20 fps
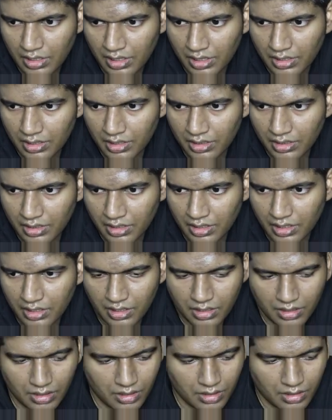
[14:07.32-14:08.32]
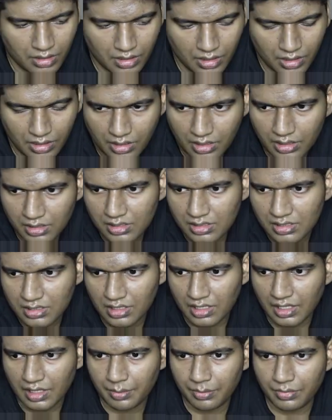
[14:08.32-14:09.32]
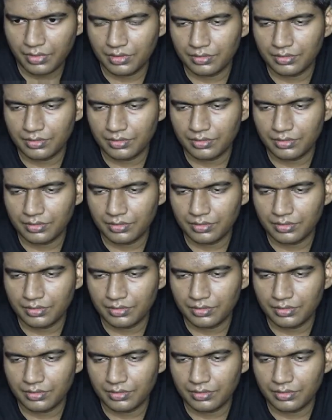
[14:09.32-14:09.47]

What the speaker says: And then click register app.